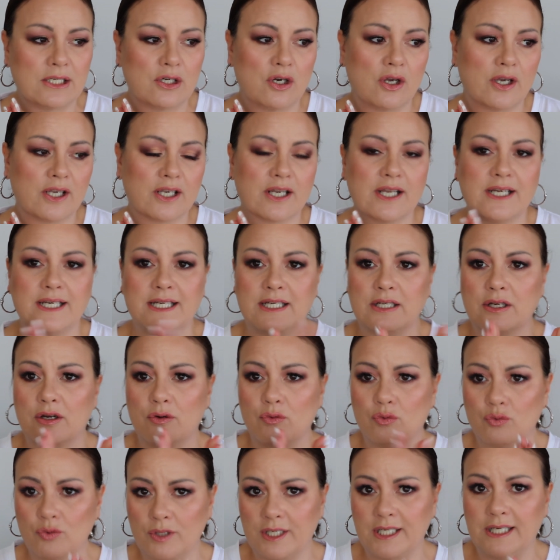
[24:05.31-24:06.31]
Like I need a
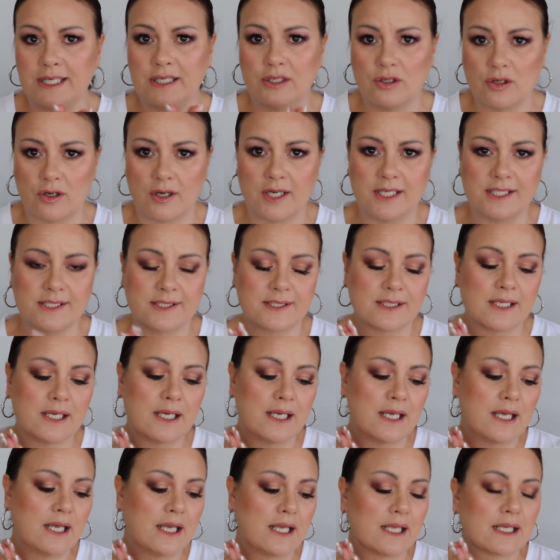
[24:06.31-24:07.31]
really nice
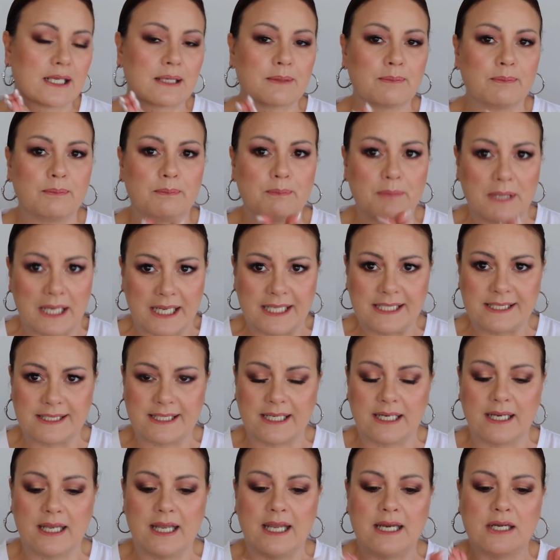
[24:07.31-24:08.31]

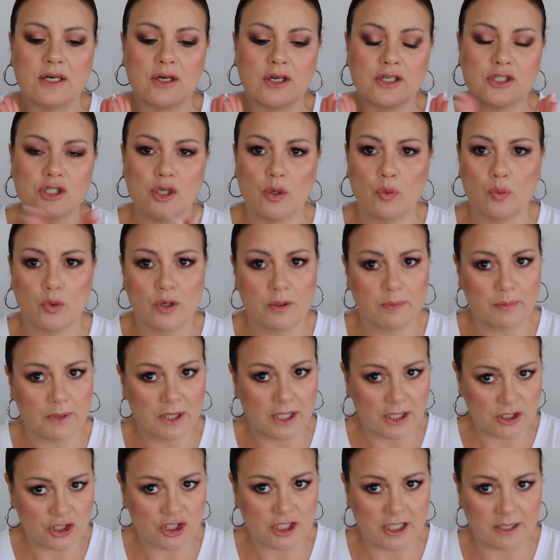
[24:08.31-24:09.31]
blazer, and I don't want to
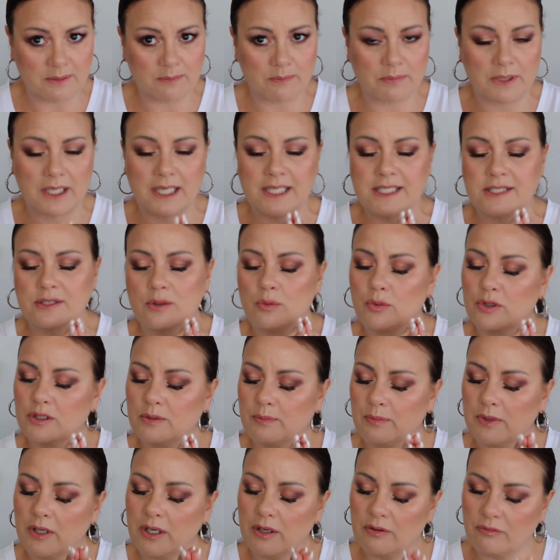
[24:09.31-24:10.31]
buy a cheap blazer. I want to
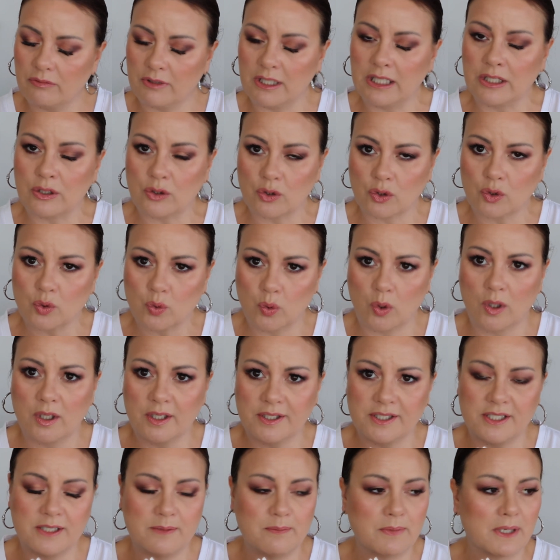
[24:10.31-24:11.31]
buy a really good
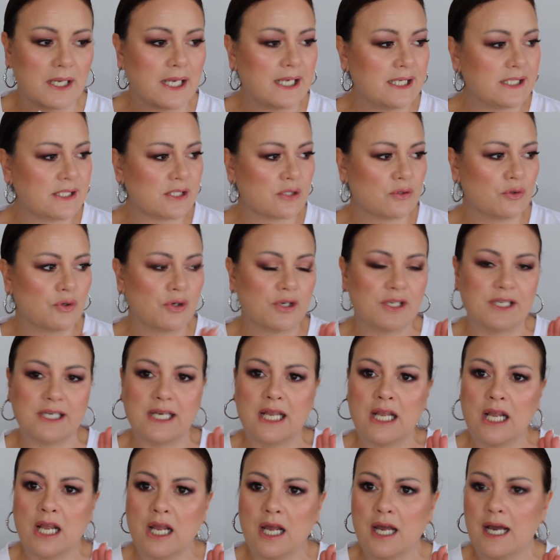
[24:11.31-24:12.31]
quality blazer, and
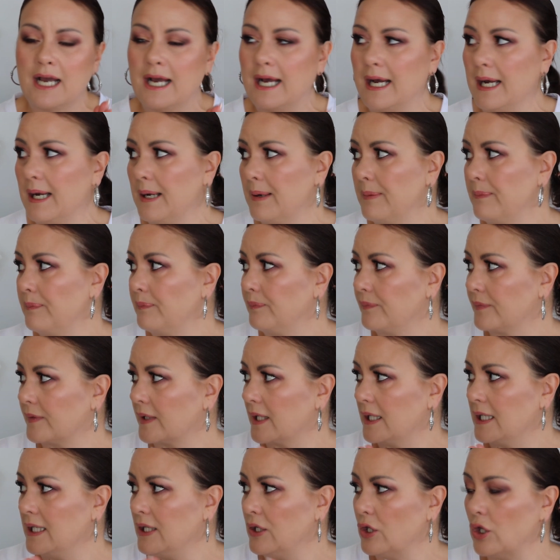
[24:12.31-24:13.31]

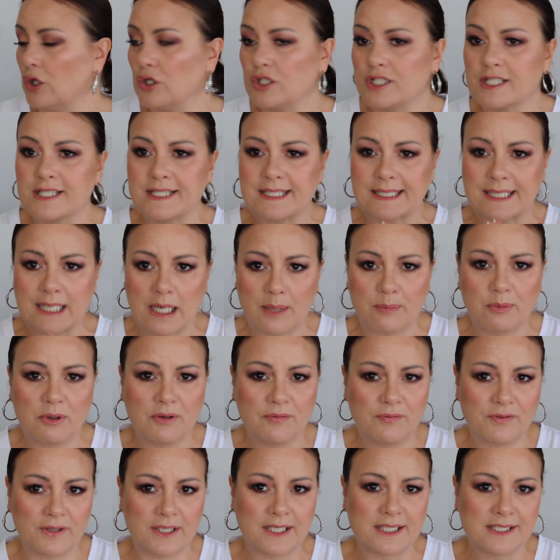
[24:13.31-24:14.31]
you know, just a couple
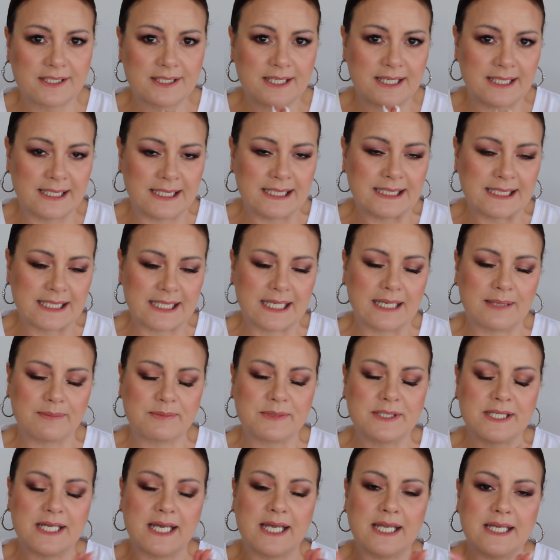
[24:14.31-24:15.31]
of things I need to
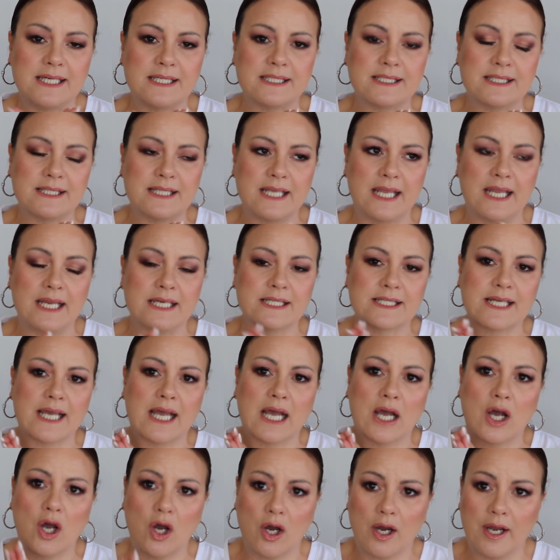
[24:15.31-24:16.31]
update that
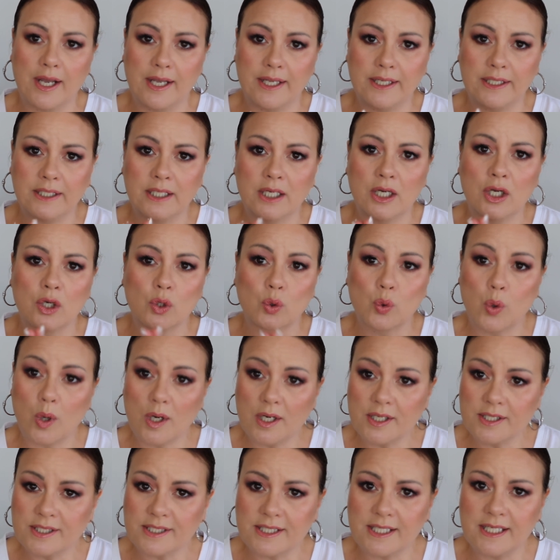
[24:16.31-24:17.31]
are high
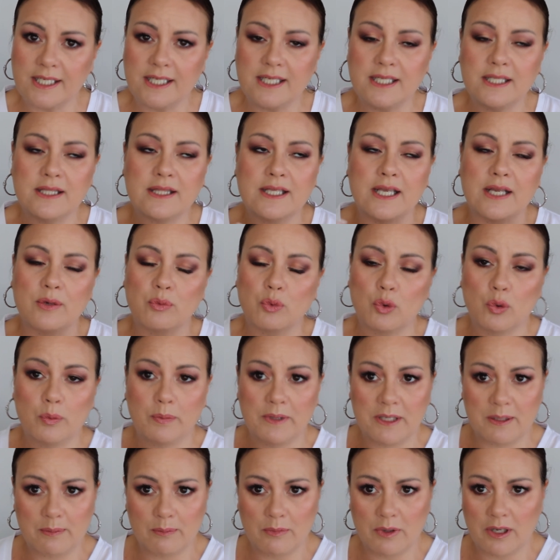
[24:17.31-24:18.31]
quality that will
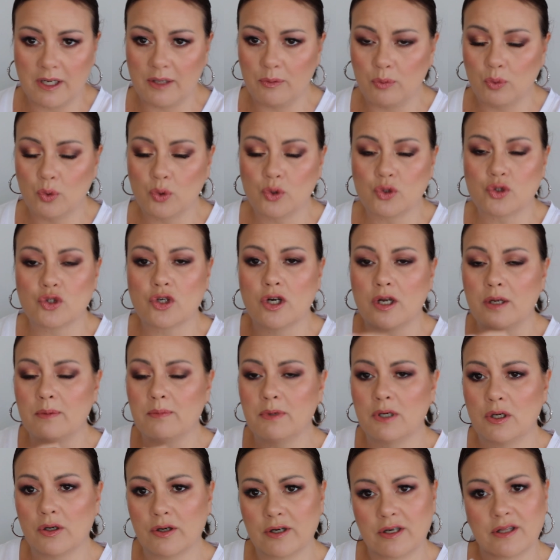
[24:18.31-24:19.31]
be in my wardrobe. A
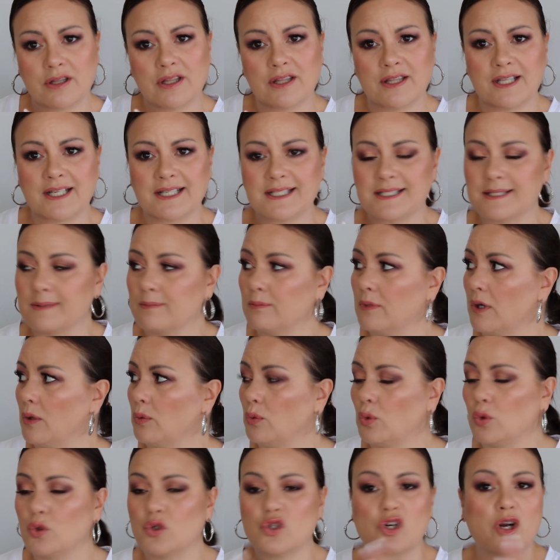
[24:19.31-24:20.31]
lot of the things in my
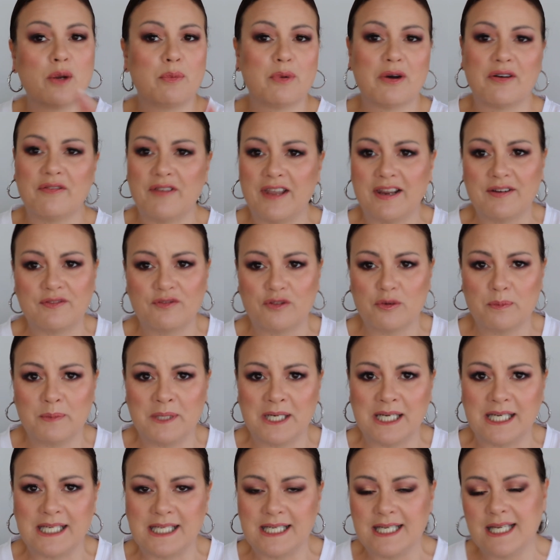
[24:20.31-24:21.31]
wardrobe I've had for
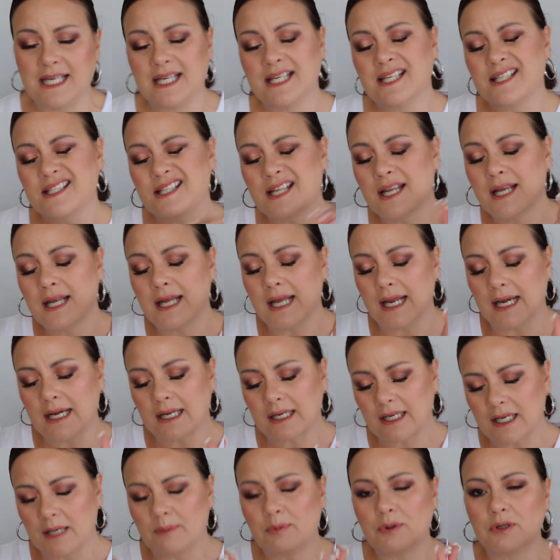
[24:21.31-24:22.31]
many years, and a
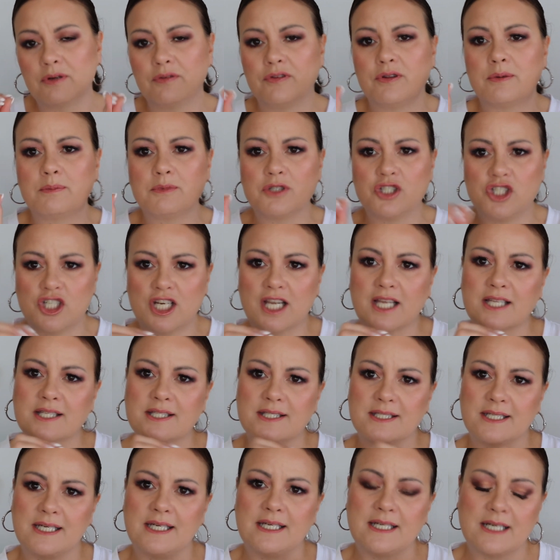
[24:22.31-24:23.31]
couple of them
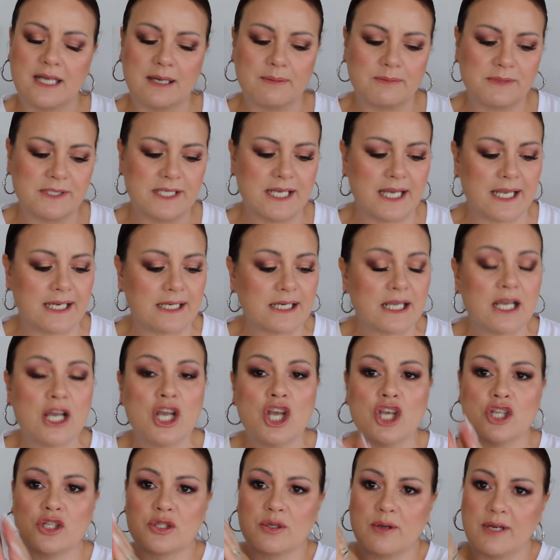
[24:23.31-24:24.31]
just need an update.
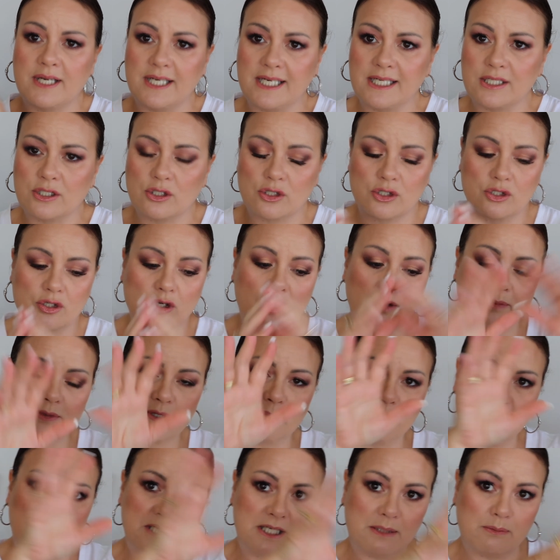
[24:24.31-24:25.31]
So I need to stop
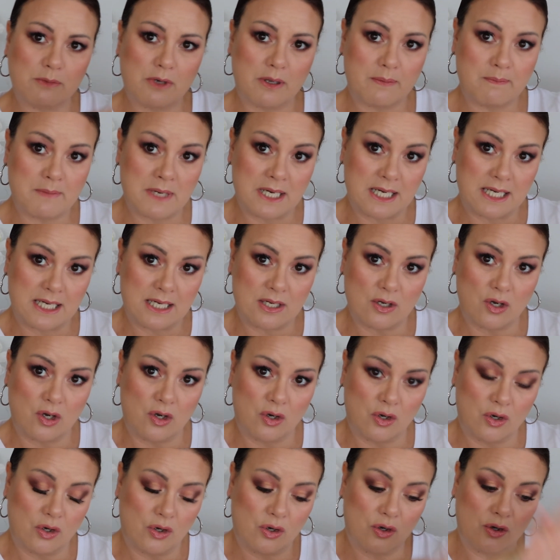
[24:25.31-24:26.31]
spending my money
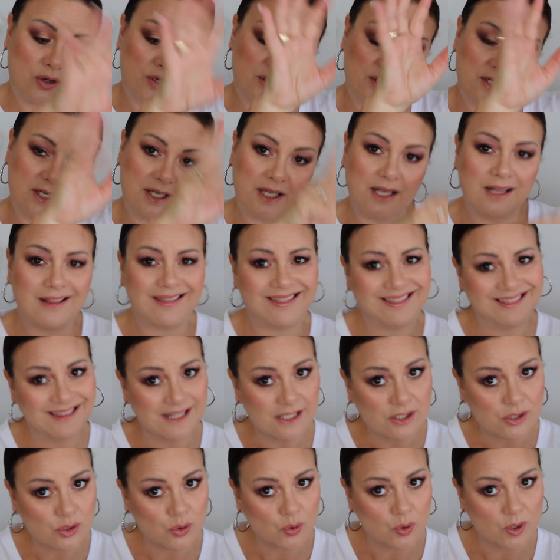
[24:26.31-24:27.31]
on
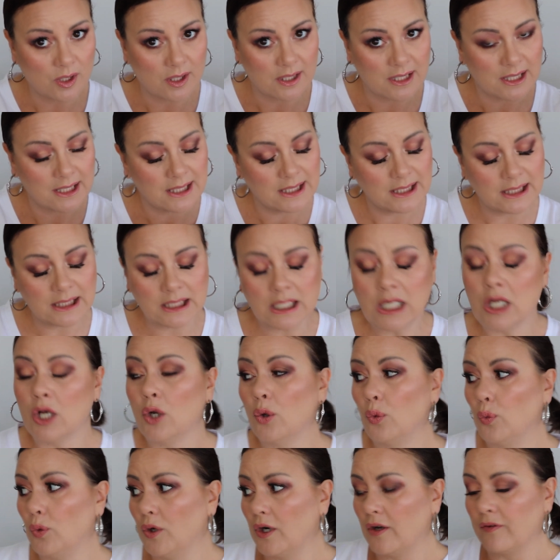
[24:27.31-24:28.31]
this sort of thing
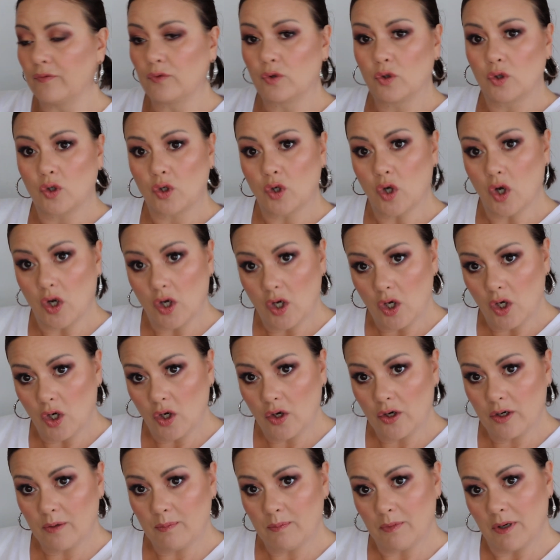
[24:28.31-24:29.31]
when I've got a
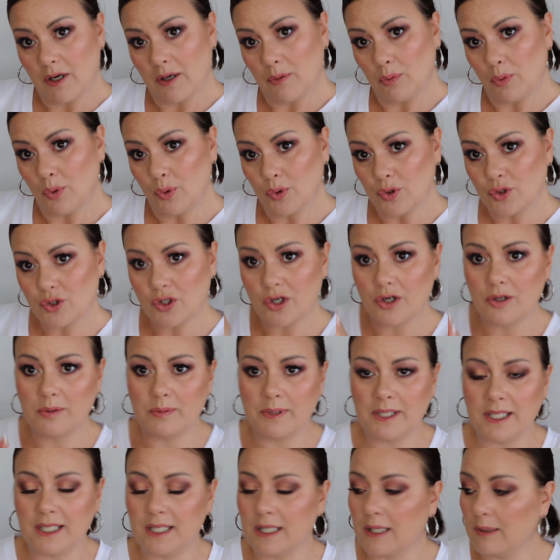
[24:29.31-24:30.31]
lot in my wardrobe
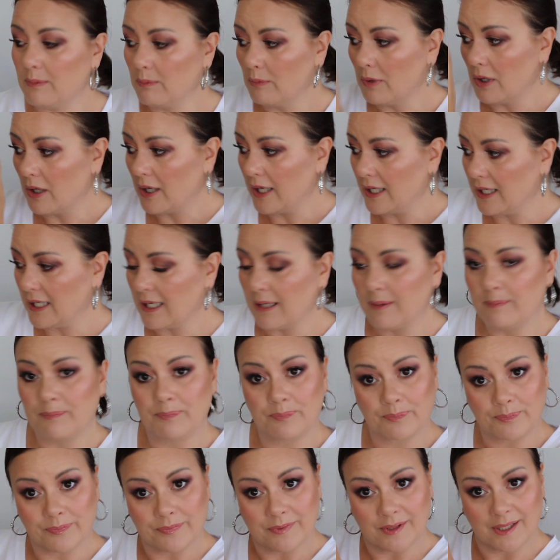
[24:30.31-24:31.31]
here, in
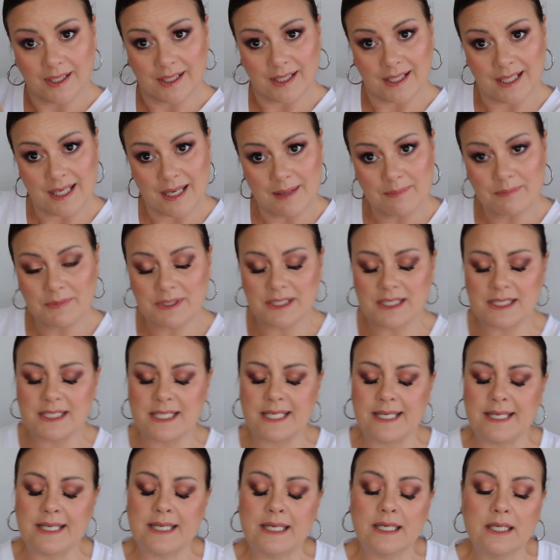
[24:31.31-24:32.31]
my cabinet
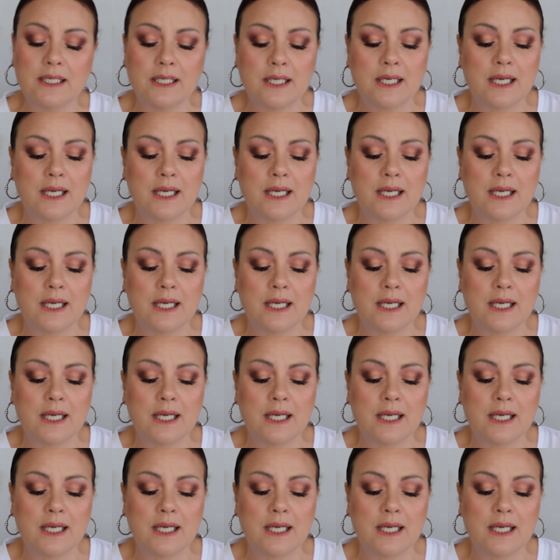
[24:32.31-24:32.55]
here.